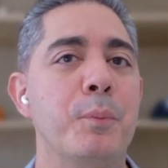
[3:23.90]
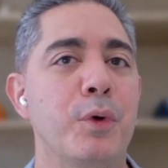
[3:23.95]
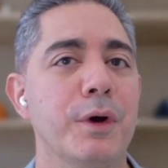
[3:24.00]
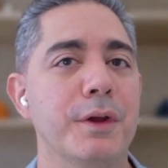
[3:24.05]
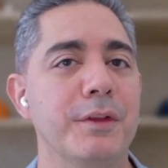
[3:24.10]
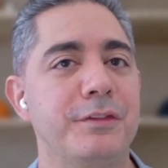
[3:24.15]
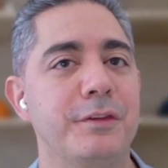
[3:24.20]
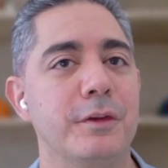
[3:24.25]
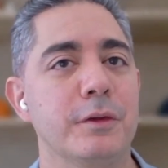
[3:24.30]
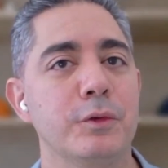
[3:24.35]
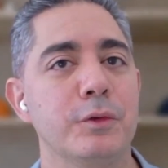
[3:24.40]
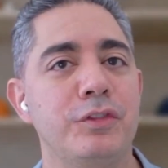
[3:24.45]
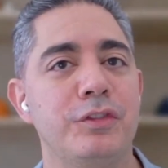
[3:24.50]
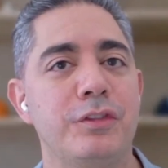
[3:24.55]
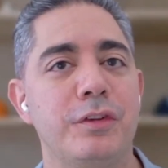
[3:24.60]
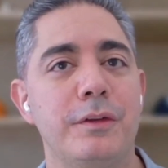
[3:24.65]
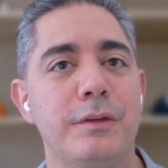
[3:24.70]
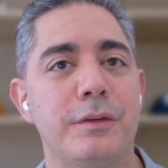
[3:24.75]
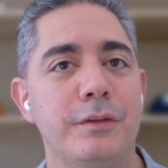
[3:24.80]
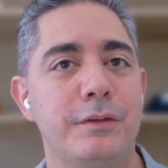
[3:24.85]
point
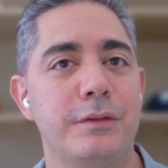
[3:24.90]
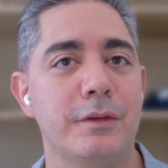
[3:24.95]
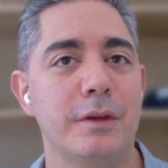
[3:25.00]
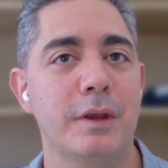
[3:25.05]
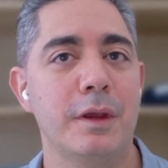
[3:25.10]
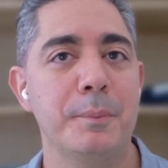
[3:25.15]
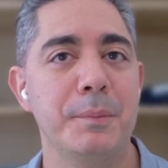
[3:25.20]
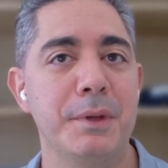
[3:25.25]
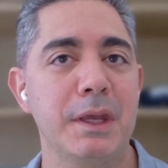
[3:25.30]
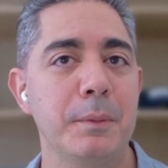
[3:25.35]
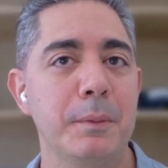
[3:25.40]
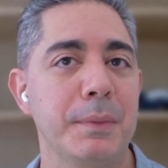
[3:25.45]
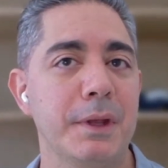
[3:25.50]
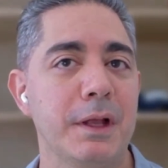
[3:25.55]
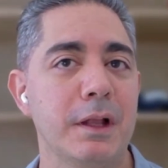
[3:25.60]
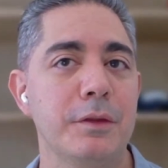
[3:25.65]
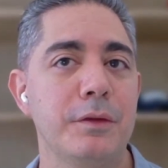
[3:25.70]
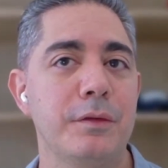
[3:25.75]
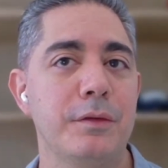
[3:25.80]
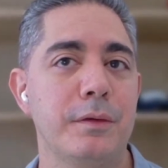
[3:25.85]
solutions being
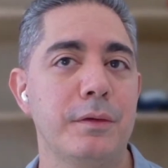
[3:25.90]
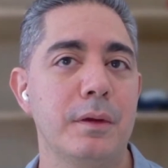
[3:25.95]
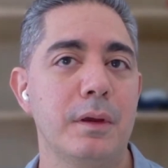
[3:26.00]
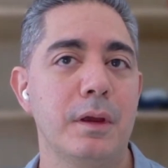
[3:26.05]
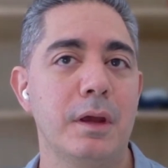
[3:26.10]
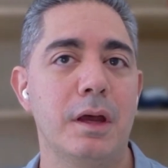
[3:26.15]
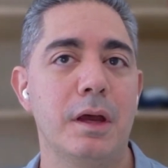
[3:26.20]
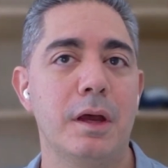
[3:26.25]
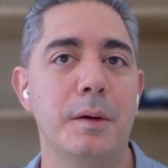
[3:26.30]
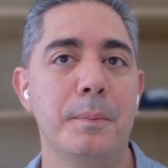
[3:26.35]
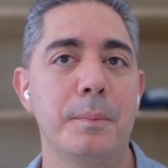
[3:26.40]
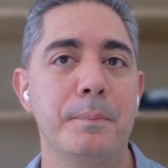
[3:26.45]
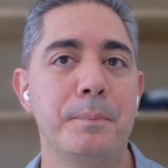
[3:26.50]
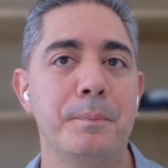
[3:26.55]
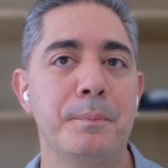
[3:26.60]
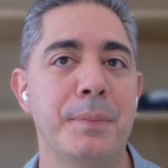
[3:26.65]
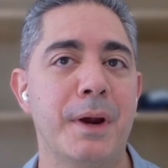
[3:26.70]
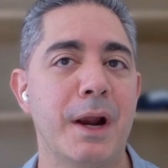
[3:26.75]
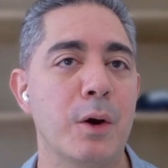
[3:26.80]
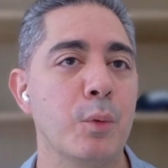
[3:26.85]
built,
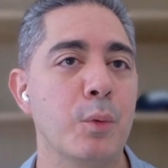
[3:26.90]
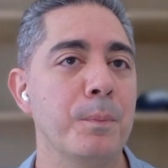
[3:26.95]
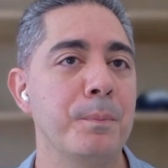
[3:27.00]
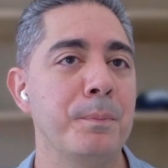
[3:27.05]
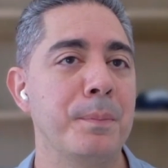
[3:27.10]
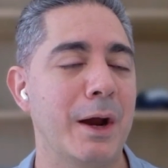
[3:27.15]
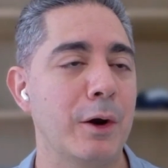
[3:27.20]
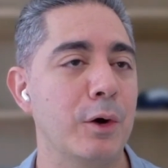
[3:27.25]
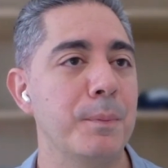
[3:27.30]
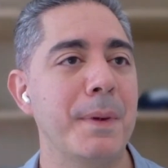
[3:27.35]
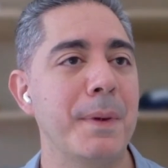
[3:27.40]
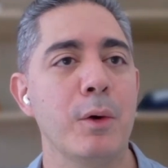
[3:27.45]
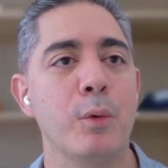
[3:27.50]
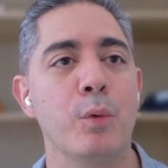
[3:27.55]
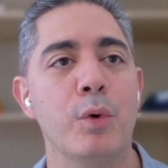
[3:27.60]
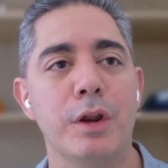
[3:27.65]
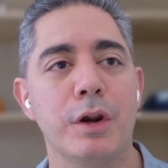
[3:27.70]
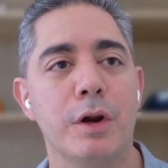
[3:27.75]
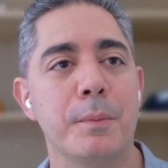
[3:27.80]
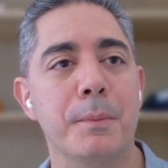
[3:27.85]
powered by
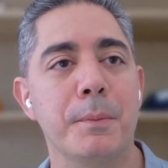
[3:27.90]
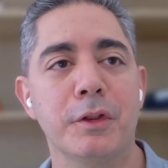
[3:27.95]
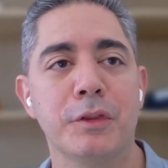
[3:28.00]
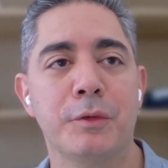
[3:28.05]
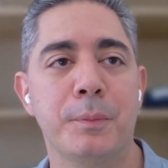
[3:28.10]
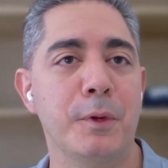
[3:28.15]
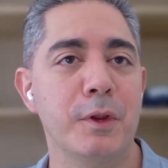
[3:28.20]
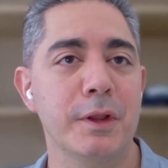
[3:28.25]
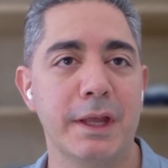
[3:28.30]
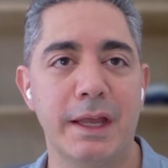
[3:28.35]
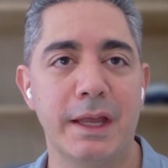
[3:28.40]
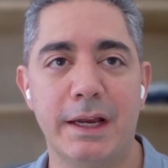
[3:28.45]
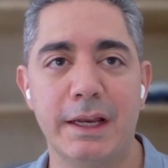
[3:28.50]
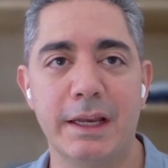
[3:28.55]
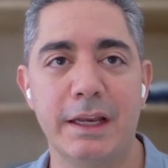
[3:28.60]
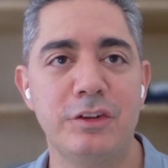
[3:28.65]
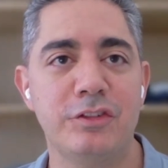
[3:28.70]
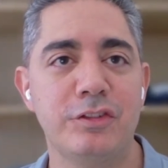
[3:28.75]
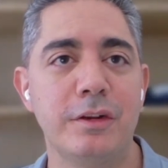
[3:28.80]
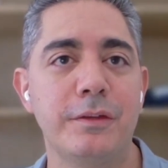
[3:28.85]
one or multiple AI
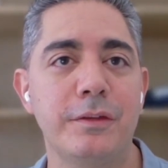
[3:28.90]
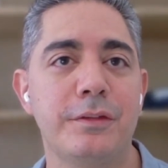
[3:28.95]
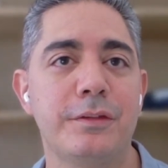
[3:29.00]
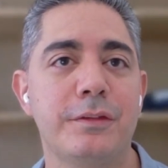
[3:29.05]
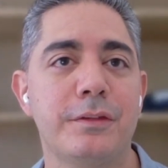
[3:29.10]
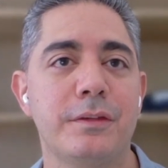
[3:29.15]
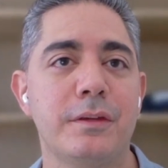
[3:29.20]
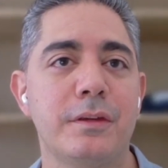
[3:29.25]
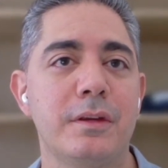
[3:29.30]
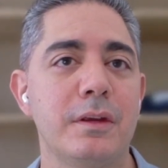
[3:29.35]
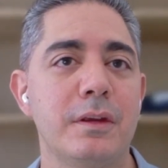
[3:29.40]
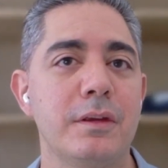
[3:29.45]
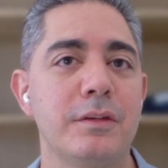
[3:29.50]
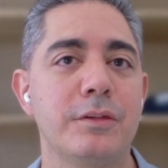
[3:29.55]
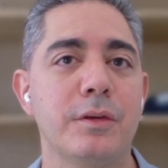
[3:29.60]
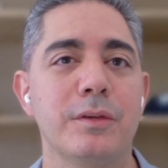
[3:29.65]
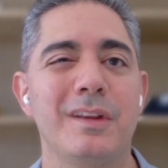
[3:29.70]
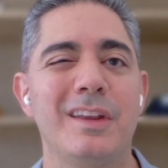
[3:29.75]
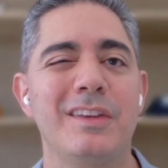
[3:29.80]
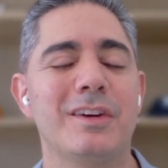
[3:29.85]
agents.
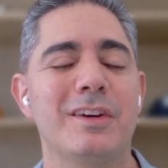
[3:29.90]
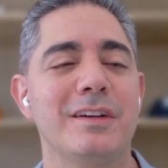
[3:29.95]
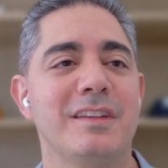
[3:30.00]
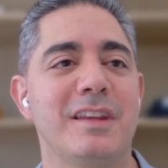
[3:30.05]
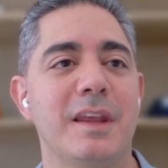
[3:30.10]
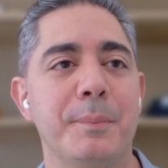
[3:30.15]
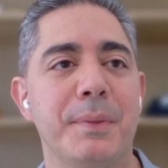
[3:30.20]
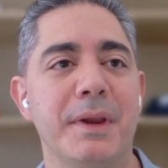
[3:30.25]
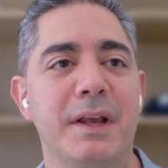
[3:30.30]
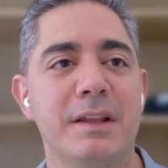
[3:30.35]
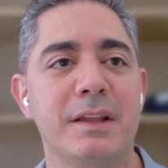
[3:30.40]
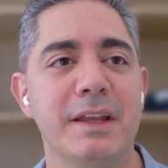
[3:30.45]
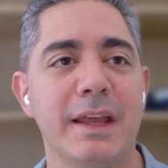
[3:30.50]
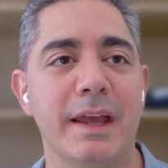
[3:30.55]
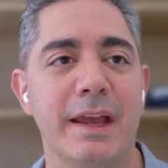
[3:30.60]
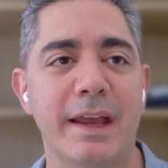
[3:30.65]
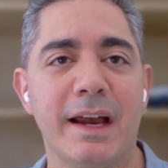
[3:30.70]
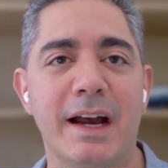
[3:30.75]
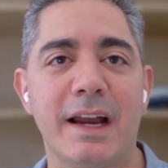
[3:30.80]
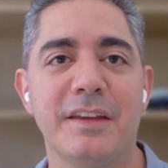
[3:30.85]
So these are
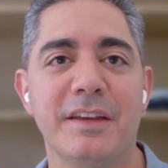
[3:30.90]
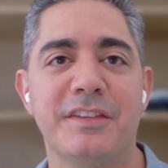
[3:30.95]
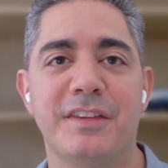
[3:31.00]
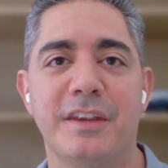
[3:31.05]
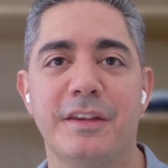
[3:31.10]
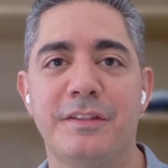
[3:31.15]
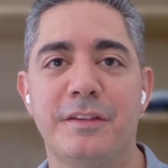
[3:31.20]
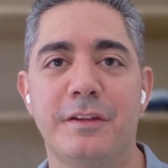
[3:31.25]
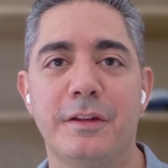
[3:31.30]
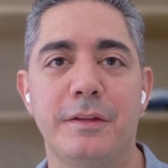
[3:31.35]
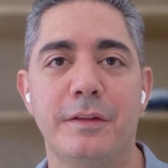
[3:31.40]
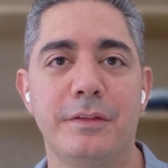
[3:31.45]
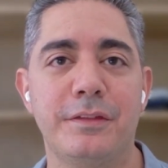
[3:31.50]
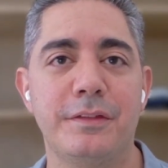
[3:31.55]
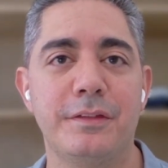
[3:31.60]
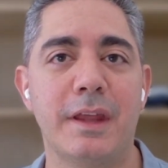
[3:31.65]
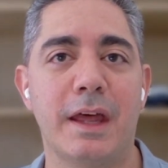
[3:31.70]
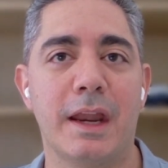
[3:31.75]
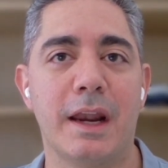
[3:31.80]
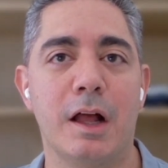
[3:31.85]
typically AI
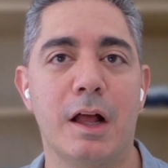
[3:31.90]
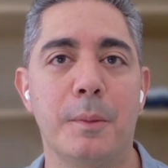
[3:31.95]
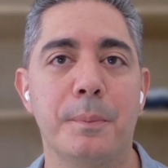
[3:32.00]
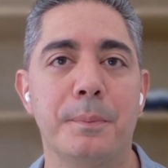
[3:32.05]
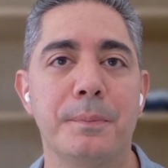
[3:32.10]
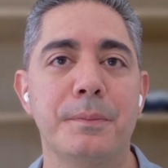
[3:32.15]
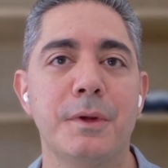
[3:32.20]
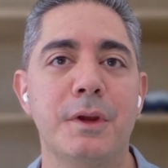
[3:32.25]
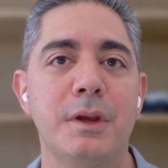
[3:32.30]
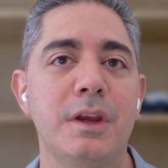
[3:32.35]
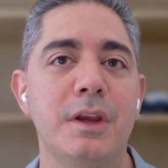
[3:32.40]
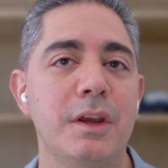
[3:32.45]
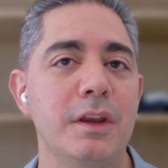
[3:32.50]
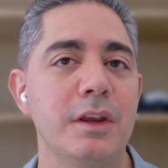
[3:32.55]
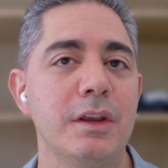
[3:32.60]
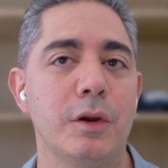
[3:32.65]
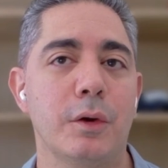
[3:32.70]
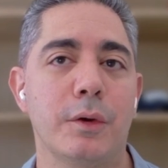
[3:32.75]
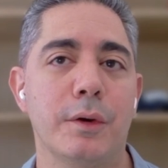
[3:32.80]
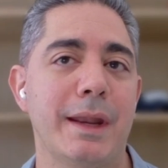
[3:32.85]
assistants that help,
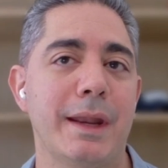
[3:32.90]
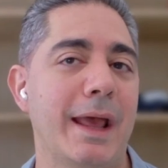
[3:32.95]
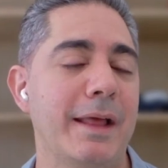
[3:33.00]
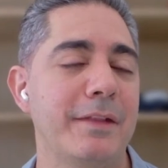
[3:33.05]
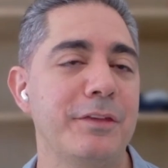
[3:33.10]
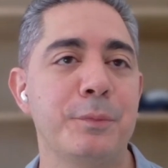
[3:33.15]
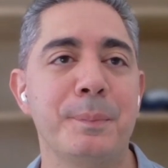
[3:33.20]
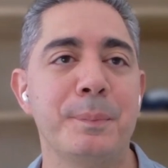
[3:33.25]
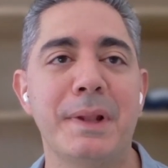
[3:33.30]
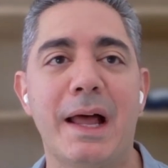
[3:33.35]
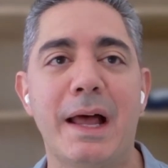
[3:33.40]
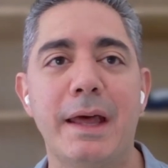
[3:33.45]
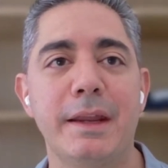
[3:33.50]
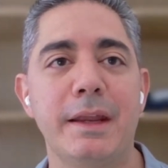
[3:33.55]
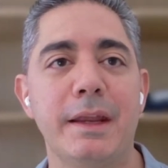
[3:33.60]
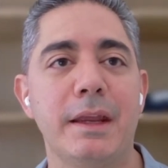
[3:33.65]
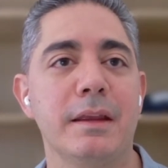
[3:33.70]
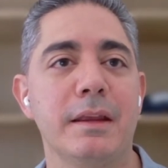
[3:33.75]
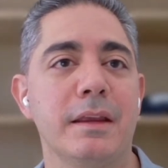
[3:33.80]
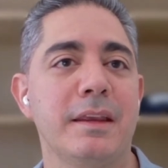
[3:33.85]
enhance
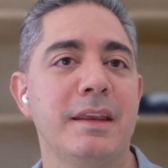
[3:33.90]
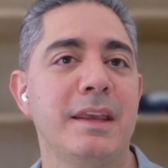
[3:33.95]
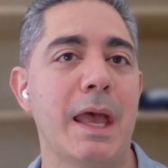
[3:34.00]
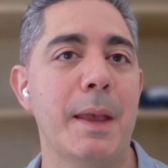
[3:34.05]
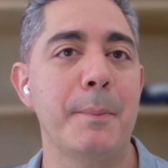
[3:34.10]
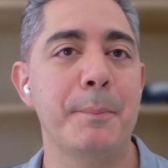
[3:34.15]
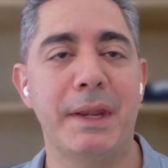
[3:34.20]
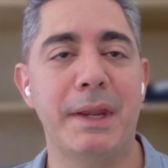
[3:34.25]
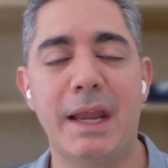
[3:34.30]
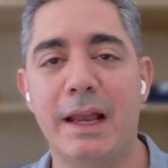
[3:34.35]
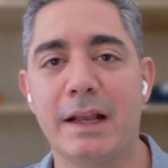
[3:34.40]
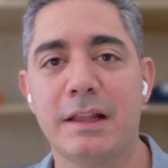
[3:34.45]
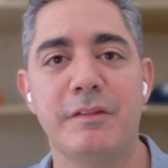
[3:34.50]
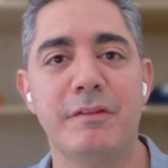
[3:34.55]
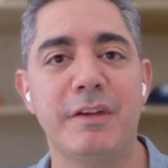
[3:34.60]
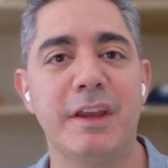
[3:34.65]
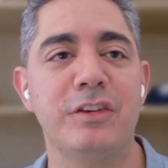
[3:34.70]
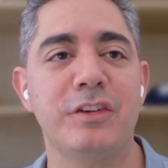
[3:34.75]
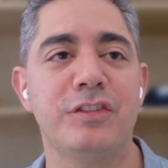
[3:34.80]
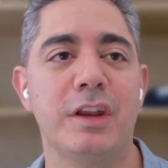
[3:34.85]
planning, campaign
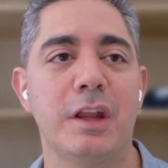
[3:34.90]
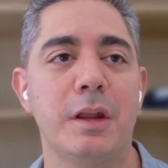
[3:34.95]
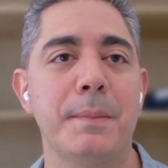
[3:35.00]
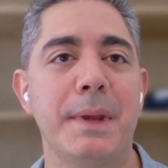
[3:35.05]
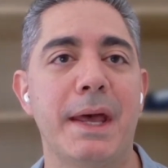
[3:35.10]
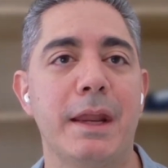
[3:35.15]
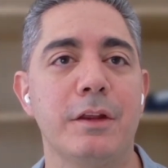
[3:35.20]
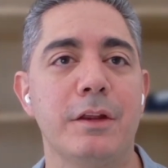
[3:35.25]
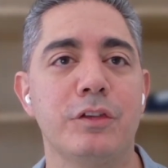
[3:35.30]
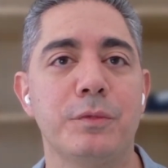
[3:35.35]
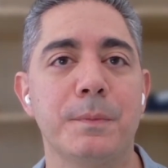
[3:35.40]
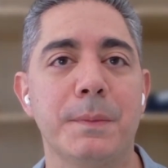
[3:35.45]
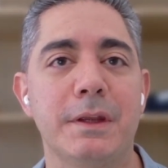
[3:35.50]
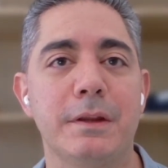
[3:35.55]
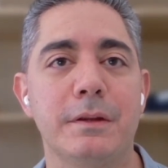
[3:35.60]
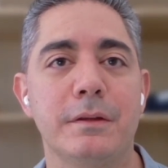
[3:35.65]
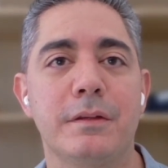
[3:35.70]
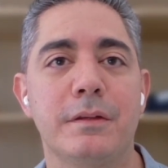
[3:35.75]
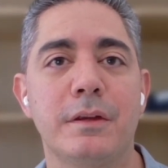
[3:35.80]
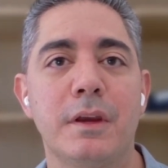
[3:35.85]
activation and
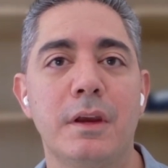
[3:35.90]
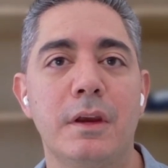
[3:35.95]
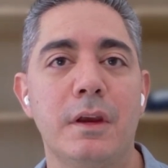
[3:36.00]
management,